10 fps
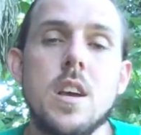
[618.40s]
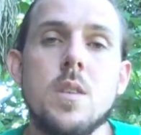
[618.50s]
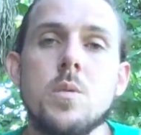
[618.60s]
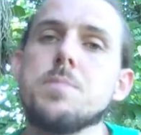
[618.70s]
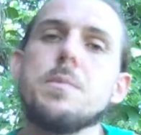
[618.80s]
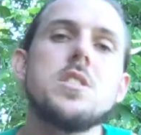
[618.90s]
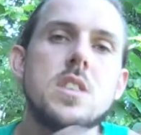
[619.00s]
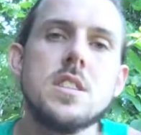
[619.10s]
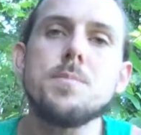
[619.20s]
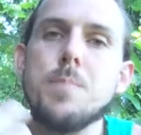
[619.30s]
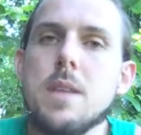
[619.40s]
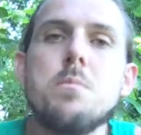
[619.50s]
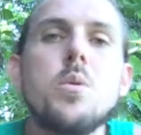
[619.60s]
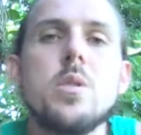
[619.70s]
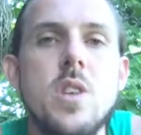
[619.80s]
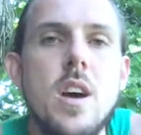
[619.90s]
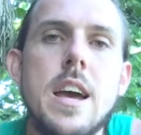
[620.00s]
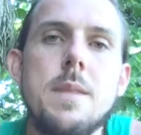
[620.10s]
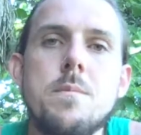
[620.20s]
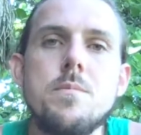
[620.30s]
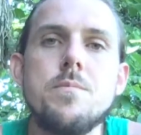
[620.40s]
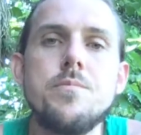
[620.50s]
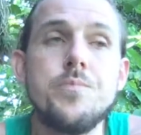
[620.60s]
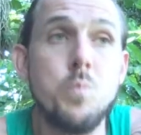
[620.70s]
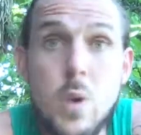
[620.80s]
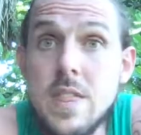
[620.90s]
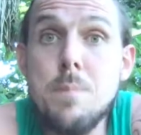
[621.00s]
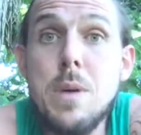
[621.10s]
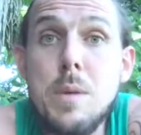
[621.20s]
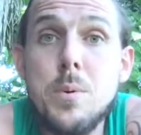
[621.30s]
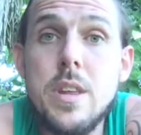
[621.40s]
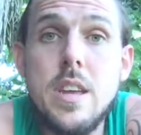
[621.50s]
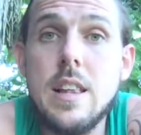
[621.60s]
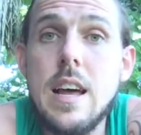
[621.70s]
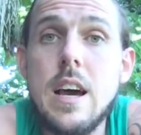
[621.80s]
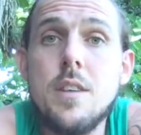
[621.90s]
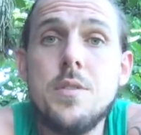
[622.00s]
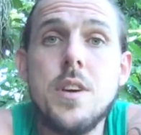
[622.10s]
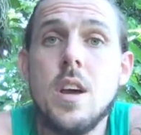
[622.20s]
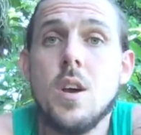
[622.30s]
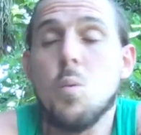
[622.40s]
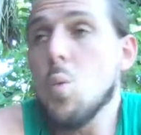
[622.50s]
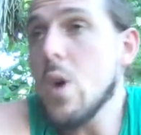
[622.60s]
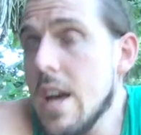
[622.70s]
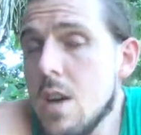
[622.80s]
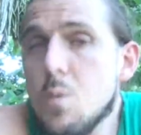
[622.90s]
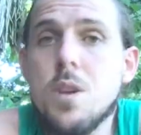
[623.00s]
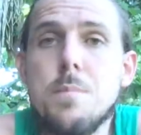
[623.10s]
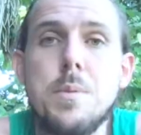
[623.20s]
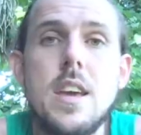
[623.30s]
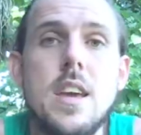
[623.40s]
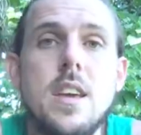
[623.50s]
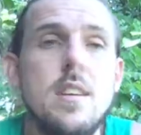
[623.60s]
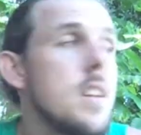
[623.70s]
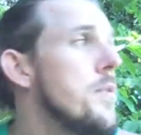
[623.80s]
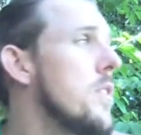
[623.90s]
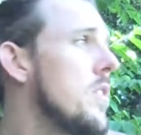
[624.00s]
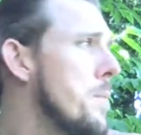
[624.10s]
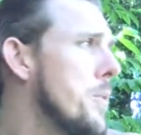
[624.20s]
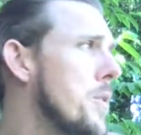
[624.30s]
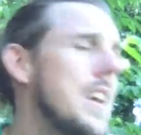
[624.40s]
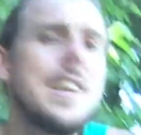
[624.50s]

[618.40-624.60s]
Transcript: which means you can spend more time with the people that you love, where you want to be. For example, right